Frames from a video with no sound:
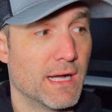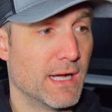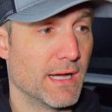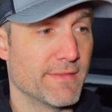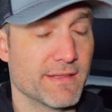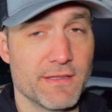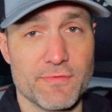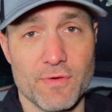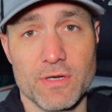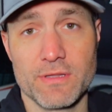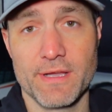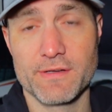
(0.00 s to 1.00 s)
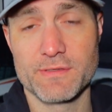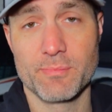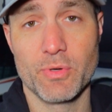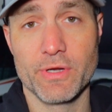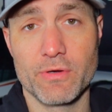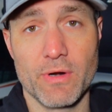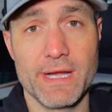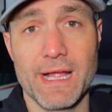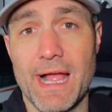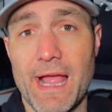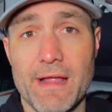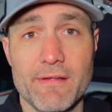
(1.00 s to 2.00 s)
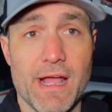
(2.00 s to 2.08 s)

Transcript: I think these Frunk liners are pretty great. I